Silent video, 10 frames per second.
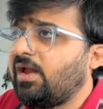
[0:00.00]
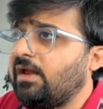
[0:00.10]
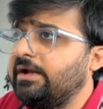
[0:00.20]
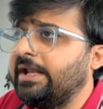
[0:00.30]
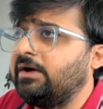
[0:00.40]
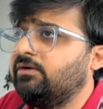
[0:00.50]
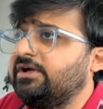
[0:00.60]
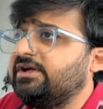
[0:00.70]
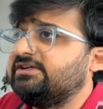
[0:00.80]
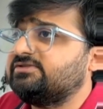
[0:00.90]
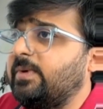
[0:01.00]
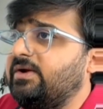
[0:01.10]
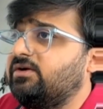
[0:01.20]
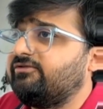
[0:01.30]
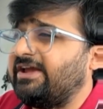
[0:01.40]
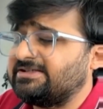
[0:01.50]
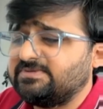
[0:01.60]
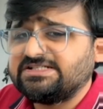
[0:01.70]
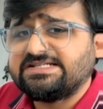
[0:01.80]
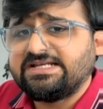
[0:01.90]
Now square root of x
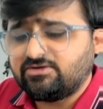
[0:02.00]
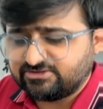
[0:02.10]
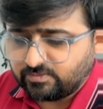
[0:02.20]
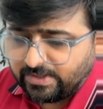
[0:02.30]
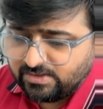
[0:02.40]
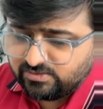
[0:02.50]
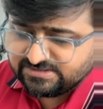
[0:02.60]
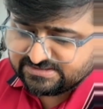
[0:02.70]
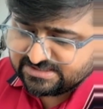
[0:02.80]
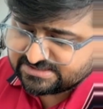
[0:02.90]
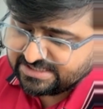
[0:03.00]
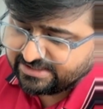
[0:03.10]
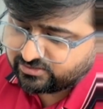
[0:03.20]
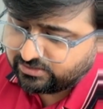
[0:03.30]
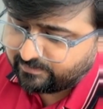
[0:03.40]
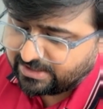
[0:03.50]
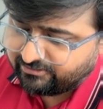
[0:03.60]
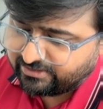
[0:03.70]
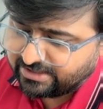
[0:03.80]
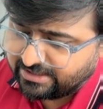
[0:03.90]
plus a. Now square root is just like to the
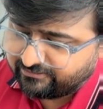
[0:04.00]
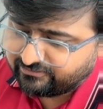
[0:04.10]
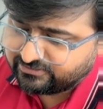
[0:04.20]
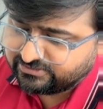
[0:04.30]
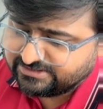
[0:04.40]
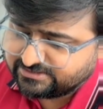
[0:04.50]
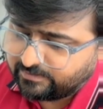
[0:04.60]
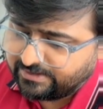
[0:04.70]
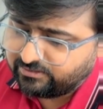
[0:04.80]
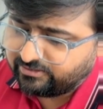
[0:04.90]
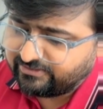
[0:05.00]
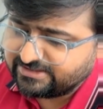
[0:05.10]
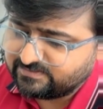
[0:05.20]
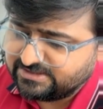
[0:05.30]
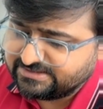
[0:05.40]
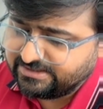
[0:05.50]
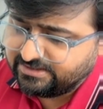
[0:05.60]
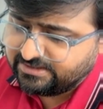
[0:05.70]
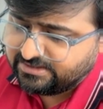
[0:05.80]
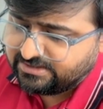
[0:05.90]
power half. So this square root of x plus a,
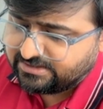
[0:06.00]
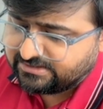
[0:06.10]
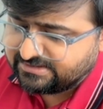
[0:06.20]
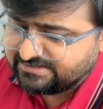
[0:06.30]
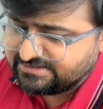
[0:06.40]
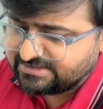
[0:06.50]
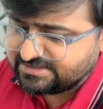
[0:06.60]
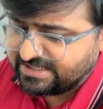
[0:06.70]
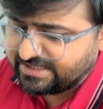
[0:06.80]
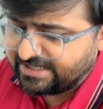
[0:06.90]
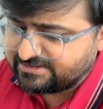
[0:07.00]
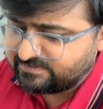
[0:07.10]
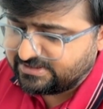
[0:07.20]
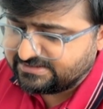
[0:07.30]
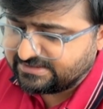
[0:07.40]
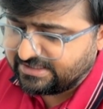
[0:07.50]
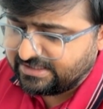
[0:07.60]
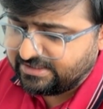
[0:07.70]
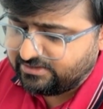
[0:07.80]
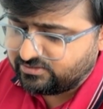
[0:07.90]
this is just like x plus
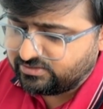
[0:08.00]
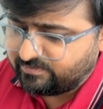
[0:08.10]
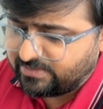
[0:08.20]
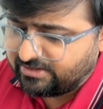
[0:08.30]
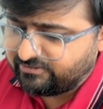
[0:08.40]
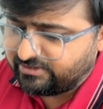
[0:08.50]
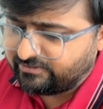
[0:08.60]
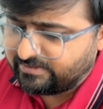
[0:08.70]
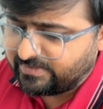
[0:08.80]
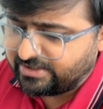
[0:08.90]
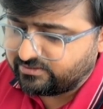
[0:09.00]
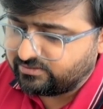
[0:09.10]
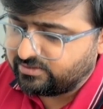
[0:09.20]
a to the power 1 by 2.